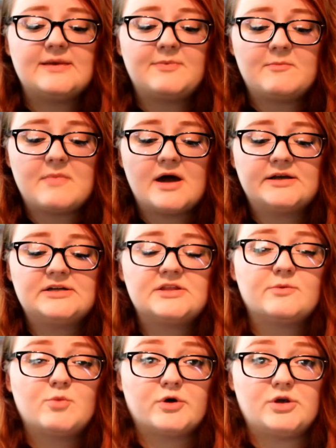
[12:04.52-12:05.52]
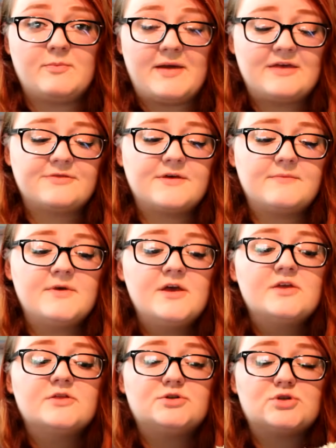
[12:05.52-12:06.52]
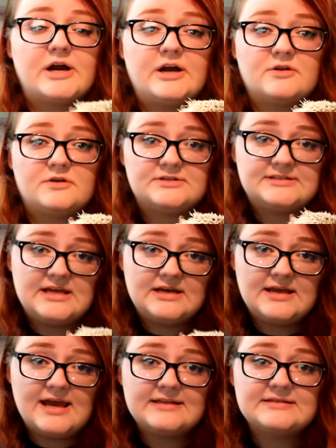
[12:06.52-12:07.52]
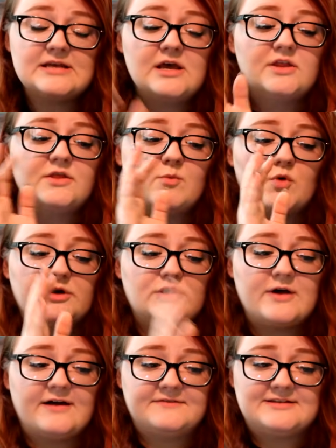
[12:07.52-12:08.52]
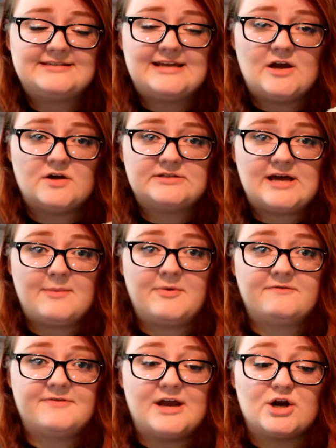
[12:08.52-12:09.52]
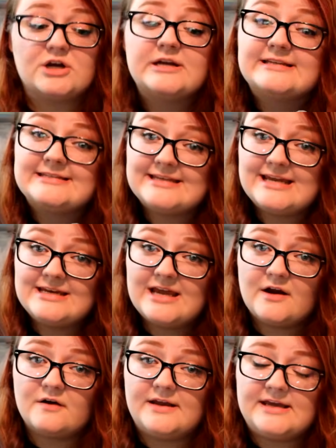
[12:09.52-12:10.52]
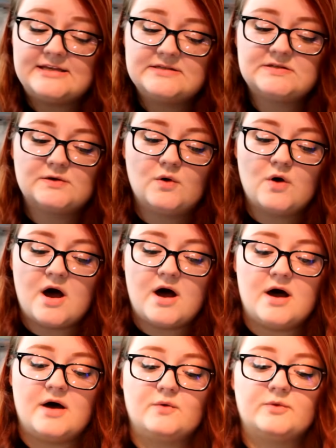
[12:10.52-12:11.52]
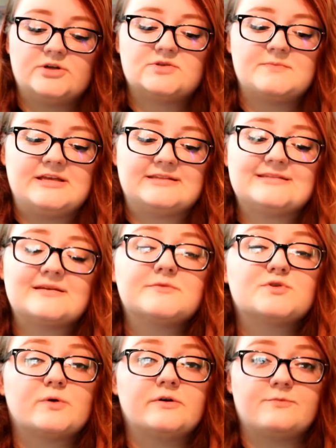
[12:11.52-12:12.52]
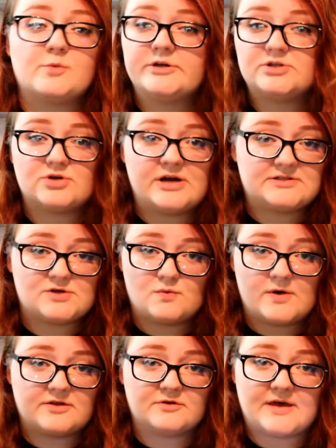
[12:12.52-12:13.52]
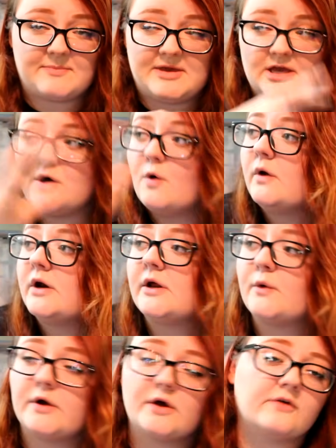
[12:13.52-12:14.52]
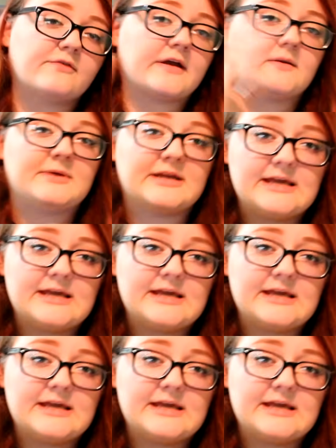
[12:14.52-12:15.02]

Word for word: keep in mind, the more you bathe them, the drier their skin gets, the more you'll have to stay on top of their skincare needs, uh, which means some sort of moisturizer, whether that be coconut oil, vitamin